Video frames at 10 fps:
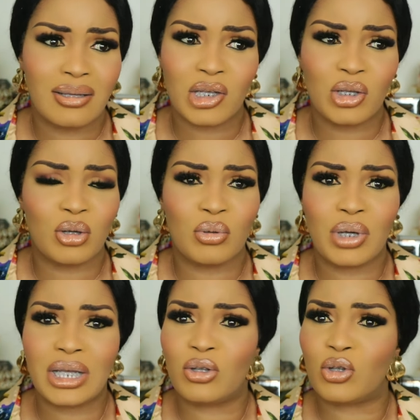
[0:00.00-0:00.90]
you know,
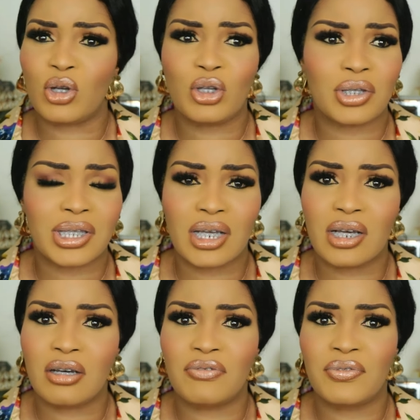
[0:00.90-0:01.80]
enjoy
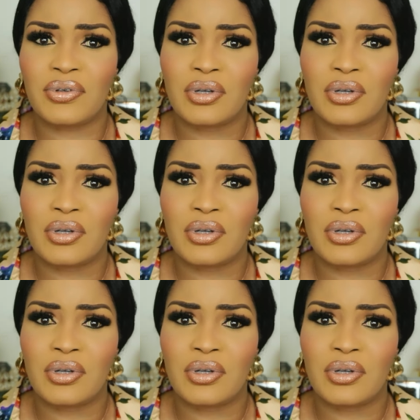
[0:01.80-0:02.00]
yourself,